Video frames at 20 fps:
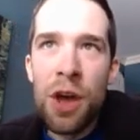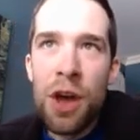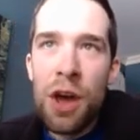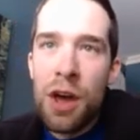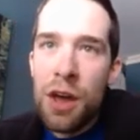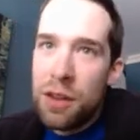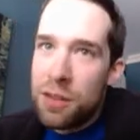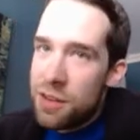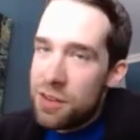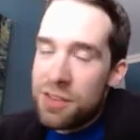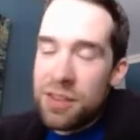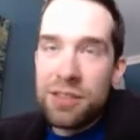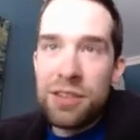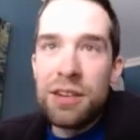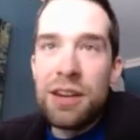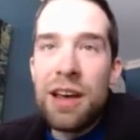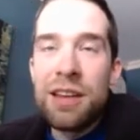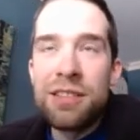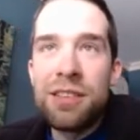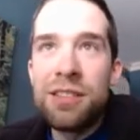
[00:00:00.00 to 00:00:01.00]
This isn't
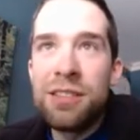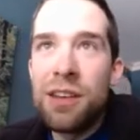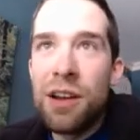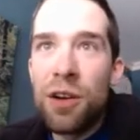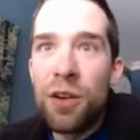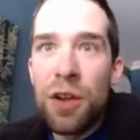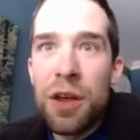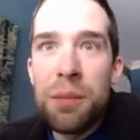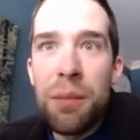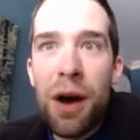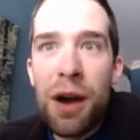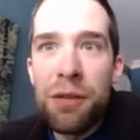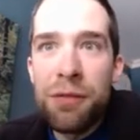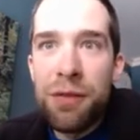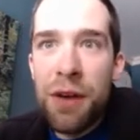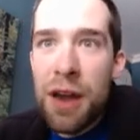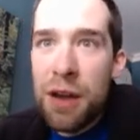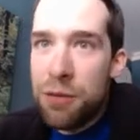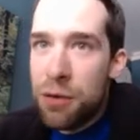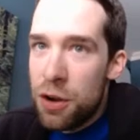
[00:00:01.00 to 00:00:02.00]
necessarily my
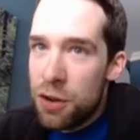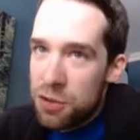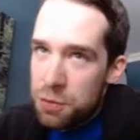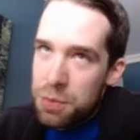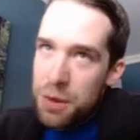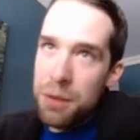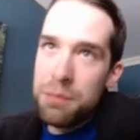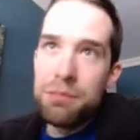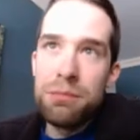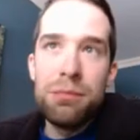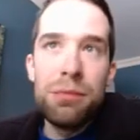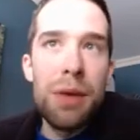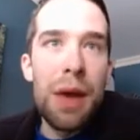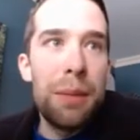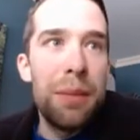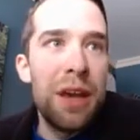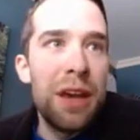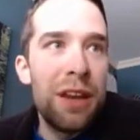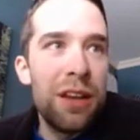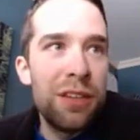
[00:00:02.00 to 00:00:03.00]
favorite, but
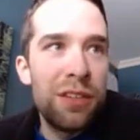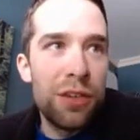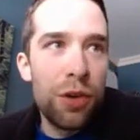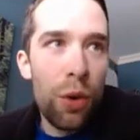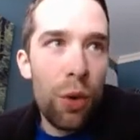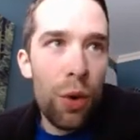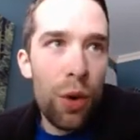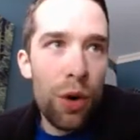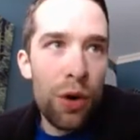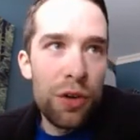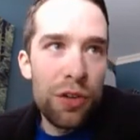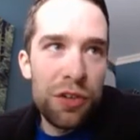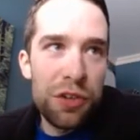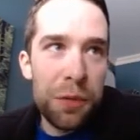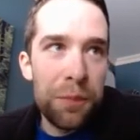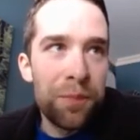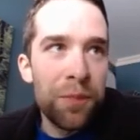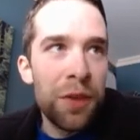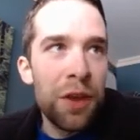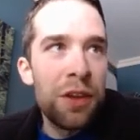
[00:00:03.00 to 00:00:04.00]
maybe it is
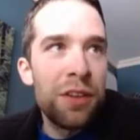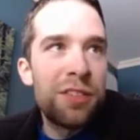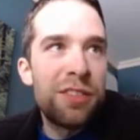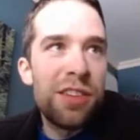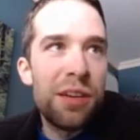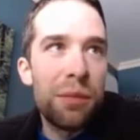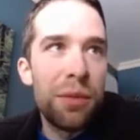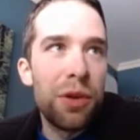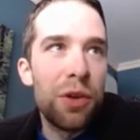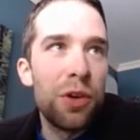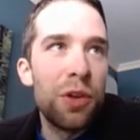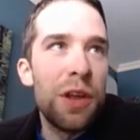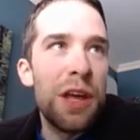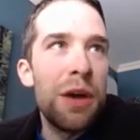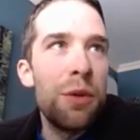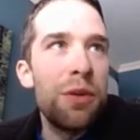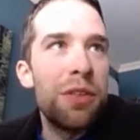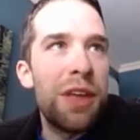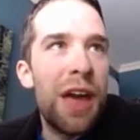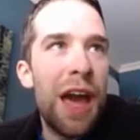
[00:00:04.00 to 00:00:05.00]
yours. Similarly
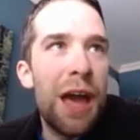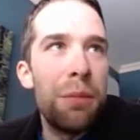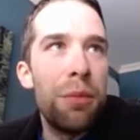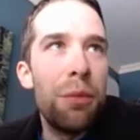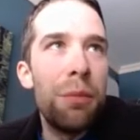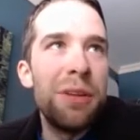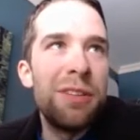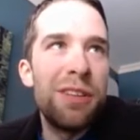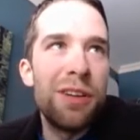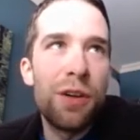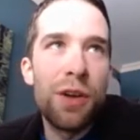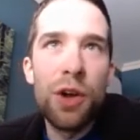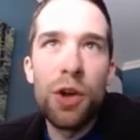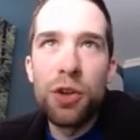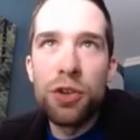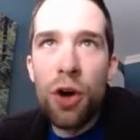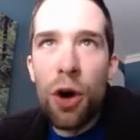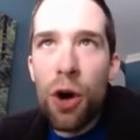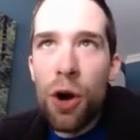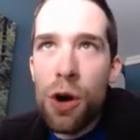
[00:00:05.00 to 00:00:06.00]
with Kable Material
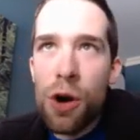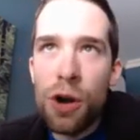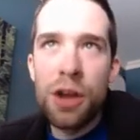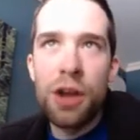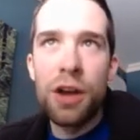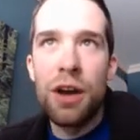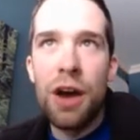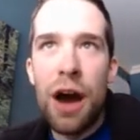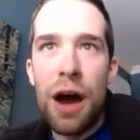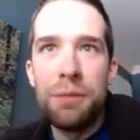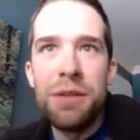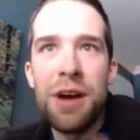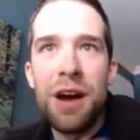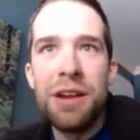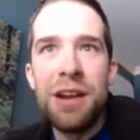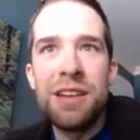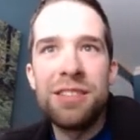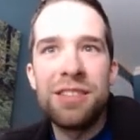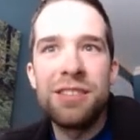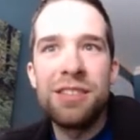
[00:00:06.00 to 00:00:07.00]
Dark, I'm not
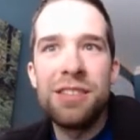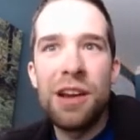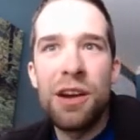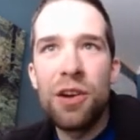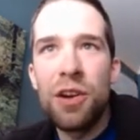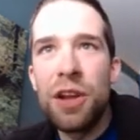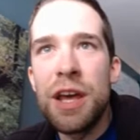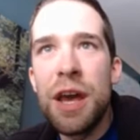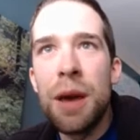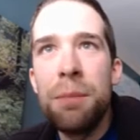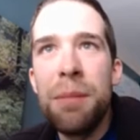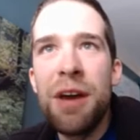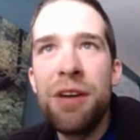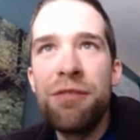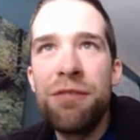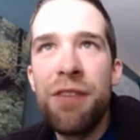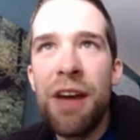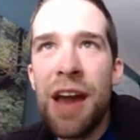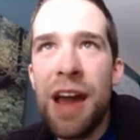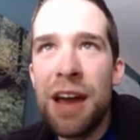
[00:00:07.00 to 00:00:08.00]
necessarily a big
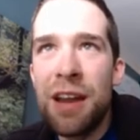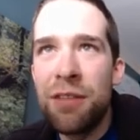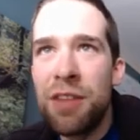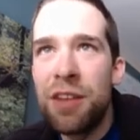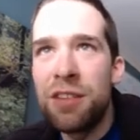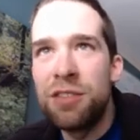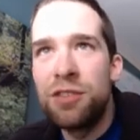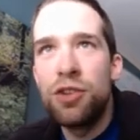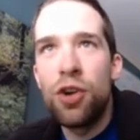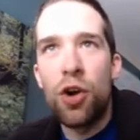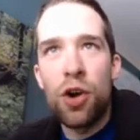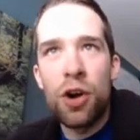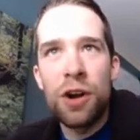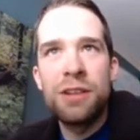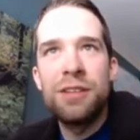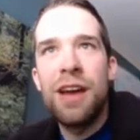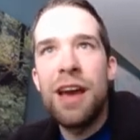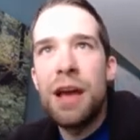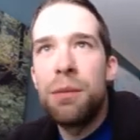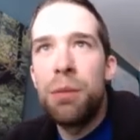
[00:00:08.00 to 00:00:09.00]
fan of this dark
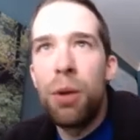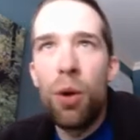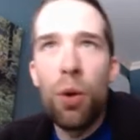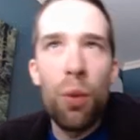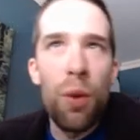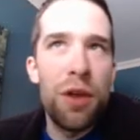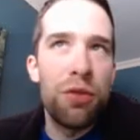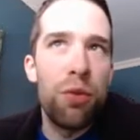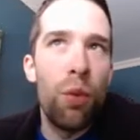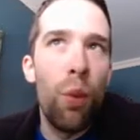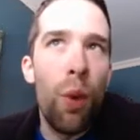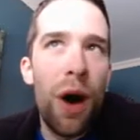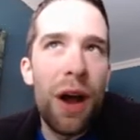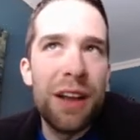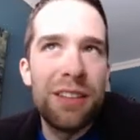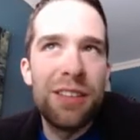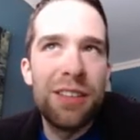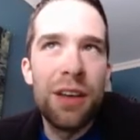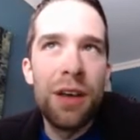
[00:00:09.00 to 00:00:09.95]
table with white